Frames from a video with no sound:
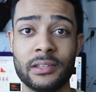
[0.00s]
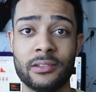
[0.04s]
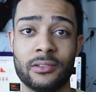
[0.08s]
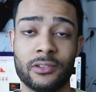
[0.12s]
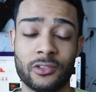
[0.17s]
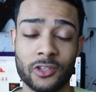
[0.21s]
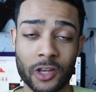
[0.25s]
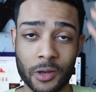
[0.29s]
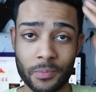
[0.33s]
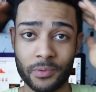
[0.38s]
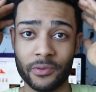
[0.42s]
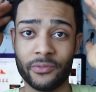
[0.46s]
his
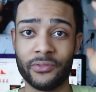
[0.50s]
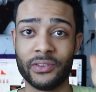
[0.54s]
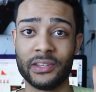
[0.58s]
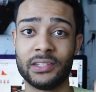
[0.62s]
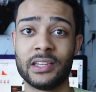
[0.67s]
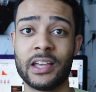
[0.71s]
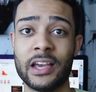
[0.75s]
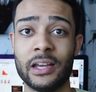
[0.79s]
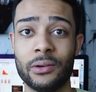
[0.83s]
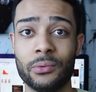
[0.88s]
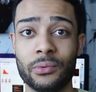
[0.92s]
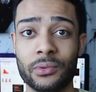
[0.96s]
top of
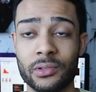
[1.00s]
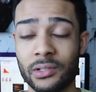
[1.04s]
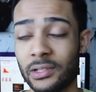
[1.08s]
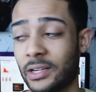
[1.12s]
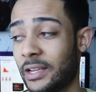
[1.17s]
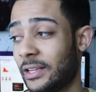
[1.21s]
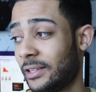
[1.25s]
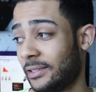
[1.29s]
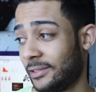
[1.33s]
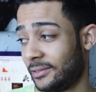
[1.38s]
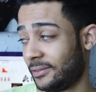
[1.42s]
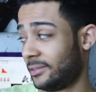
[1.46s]
his head was
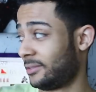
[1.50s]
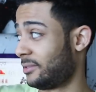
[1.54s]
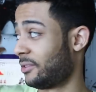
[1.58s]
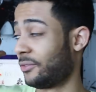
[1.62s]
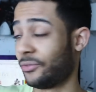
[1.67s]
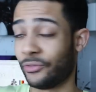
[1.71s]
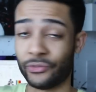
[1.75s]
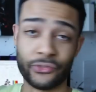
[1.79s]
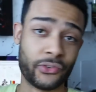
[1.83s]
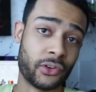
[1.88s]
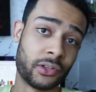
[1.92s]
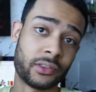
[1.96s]
like a
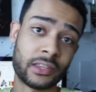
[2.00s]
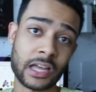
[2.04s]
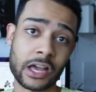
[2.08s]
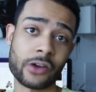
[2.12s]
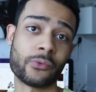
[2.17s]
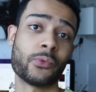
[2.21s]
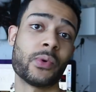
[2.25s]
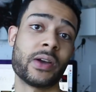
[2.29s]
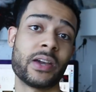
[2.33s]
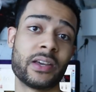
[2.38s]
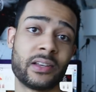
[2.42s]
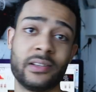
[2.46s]
foot
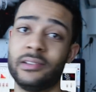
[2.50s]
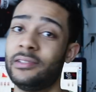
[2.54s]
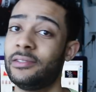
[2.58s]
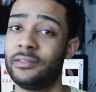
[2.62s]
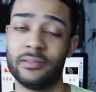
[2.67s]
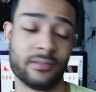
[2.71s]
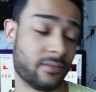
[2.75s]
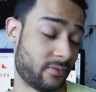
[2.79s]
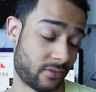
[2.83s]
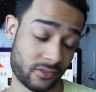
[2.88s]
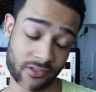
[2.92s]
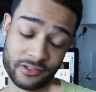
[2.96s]
that way, and
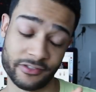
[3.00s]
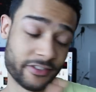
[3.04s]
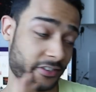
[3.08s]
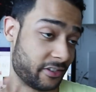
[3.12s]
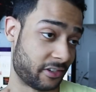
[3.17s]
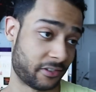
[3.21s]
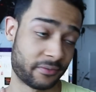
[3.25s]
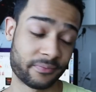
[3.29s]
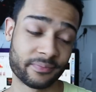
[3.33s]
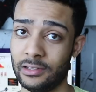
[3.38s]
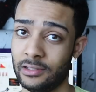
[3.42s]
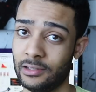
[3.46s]

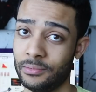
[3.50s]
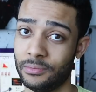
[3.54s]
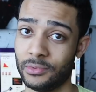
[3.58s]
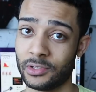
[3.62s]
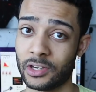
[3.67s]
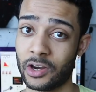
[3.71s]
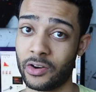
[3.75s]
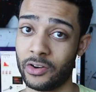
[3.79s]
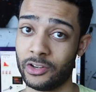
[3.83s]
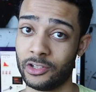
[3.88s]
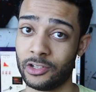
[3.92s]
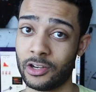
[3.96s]
just some
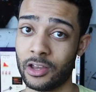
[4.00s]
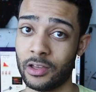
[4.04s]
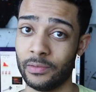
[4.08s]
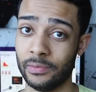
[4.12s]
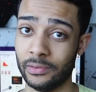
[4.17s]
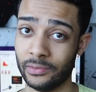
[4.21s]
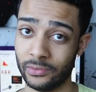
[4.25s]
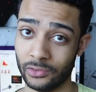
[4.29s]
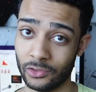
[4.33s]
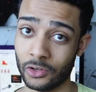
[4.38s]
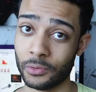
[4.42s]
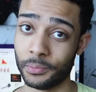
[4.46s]
scary
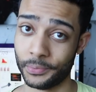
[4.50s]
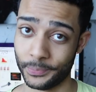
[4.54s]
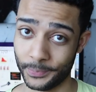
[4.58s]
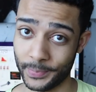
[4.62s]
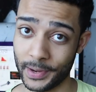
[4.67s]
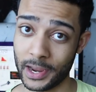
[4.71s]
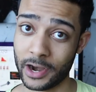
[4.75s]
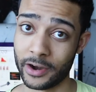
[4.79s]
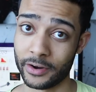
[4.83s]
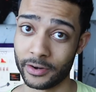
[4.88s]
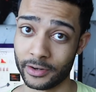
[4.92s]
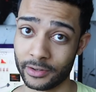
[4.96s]
stuff if you're not
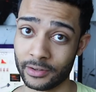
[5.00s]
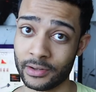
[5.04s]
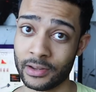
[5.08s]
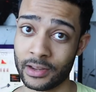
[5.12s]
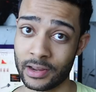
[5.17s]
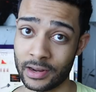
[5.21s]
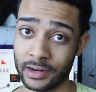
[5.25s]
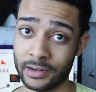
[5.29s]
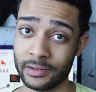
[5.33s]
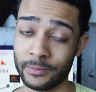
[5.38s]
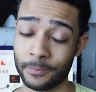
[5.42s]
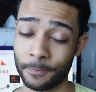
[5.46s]
prepared.
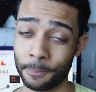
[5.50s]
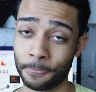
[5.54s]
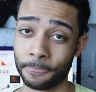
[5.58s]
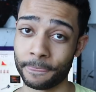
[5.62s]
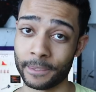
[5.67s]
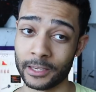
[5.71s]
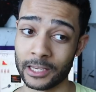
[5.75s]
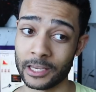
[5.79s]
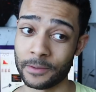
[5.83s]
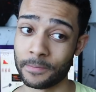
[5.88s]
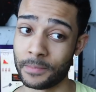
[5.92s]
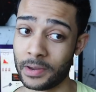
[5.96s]
And
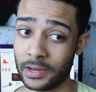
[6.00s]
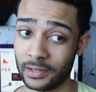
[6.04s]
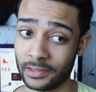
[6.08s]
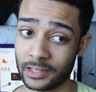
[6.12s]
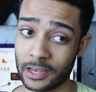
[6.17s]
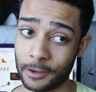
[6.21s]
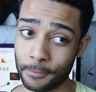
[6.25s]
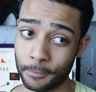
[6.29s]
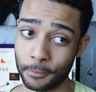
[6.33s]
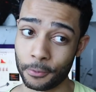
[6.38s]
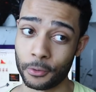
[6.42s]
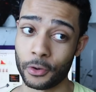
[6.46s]
he made
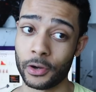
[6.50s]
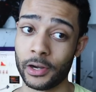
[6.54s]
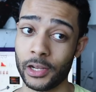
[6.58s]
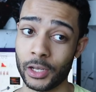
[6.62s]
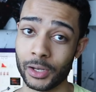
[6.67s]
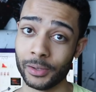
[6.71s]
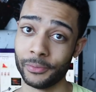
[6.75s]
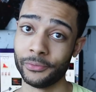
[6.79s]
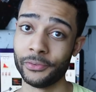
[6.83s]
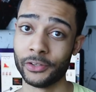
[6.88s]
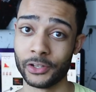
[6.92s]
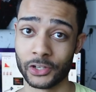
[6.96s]
that pretty
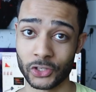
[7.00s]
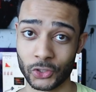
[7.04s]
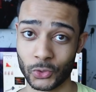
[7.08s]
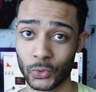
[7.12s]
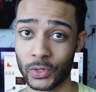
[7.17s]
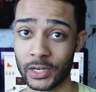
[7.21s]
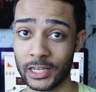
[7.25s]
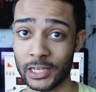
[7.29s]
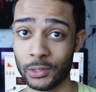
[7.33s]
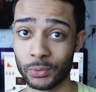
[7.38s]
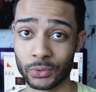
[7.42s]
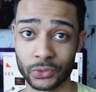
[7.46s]
obvious
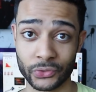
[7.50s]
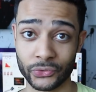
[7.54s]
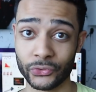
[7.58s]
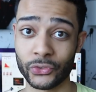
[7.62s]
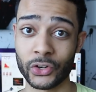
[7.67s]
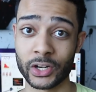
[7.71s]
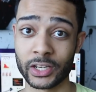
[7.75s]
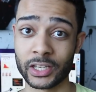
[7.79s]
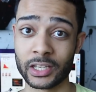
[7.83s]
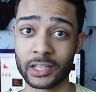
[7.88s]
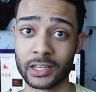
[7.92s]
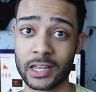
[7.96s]
when he was
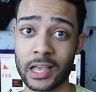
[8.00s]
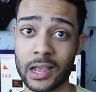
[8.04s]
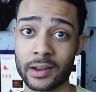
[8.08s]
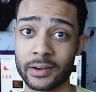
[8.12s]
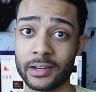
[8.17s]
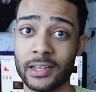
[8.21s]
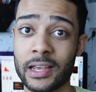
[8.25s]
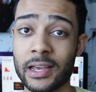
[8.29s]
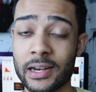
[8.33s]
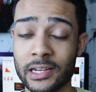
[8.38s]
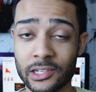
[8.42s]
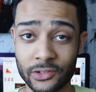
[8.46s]
freaking
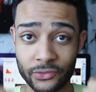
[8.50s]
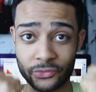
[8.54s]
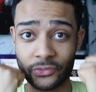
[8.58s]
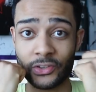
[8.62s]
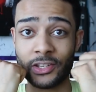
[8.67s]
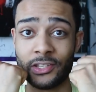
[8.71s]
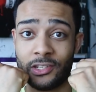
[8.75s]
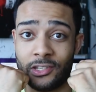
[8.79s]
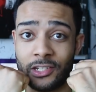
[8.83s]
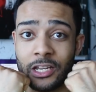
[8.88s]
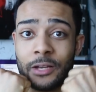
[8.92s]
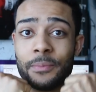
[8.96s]
out. He had his
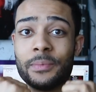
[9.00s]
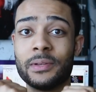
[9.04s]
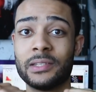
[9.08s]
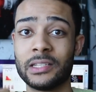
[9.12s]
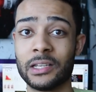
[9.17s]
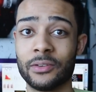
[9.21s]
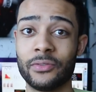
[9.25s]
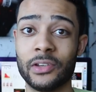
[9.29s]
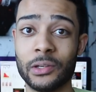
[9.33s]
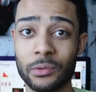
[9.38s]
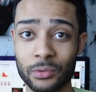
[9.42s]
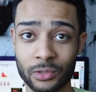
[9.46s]
fists up as
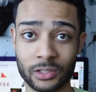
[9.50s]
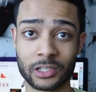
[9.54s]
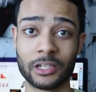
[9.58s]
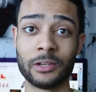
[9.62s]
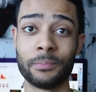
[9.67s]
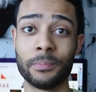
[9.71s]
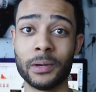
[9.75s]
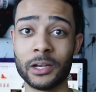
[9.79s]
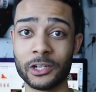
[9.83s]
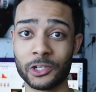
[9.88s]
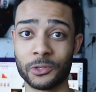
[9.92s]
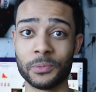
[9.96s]
if he was going
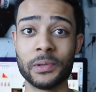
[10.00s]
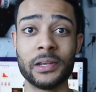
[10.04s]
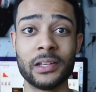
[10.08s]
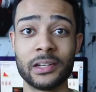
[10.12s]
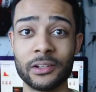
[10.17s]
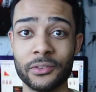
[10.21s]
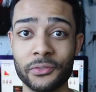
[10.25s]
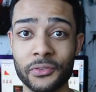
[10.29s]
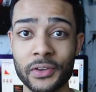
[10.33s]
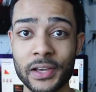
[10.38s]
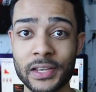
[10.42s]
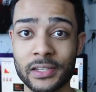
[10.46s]
to punch me in
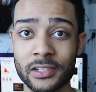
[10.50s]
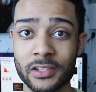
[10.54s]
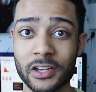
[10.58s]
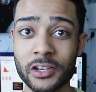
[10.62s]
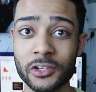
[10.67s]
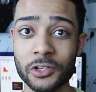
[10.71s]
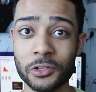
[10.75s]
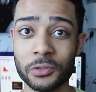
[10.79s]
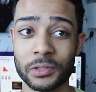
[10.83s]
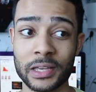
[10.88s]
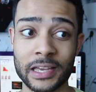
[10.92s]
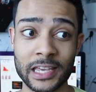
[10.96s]
the face.
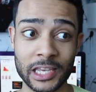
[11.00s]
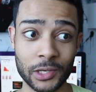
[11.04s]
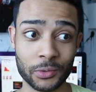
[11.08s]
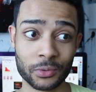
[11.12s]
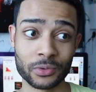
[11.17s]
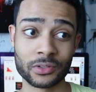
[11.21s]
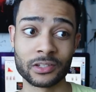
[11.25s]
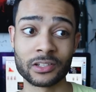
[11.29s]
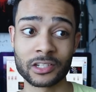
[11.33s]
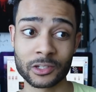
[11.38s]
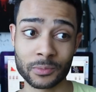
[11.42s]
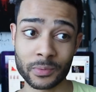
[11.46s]
I knew that he
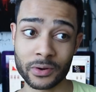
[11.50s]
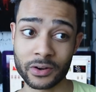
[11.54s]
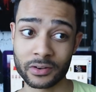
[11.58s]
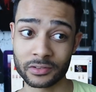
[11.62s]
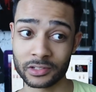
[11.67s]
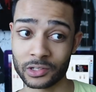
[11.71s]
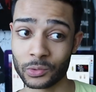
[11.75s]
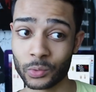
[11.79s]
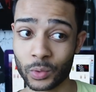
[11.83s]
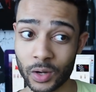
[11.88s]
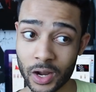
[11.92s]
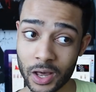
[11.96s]
was
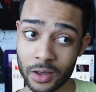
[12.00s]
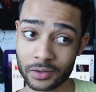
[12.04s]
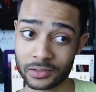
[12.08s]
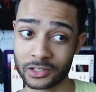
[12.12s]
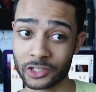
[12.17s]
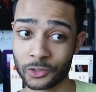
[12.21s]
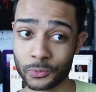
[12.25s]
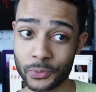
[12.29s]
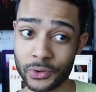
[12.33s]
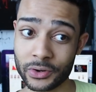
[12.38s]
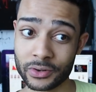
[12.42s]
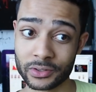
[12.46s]
experiencing what I was
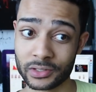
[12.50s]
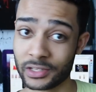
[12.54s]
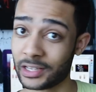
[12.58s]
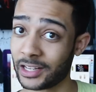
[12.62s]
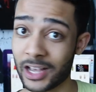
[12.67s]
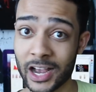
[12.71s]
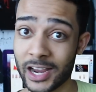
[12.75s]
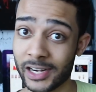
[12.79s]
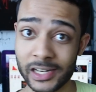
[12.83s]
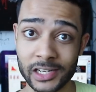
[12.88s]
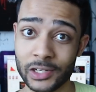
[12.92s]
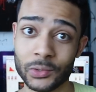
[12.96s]

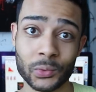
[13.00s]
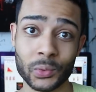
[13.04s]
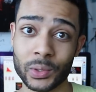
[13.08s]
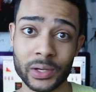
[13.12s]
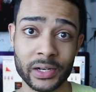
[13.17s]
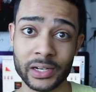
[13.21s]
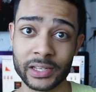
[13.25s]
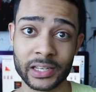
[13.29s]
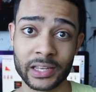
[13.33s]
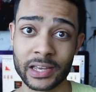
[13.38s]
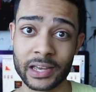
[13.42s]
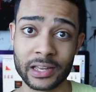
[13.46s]
experiencing. I didn't
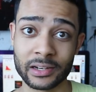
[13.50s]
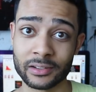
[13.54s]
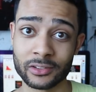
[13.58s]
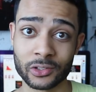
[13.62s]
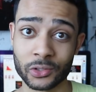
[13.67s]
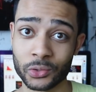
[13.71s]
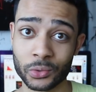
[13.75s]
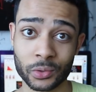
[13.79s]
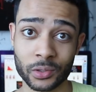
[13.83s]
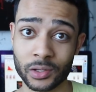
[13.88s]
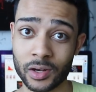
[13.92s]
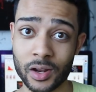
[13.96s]
want to get
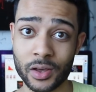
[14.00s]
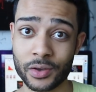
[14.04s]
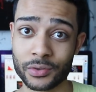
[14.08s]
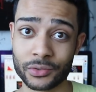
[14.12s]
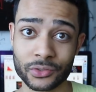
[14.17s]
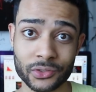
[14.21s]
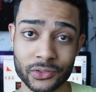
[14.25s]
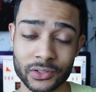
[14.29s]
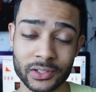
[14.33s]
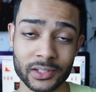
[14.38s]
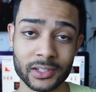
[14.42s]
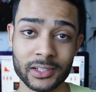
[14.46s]
too
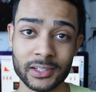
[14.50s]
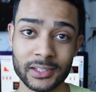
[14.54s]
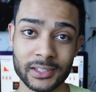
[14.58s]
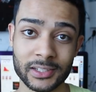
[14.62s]
close.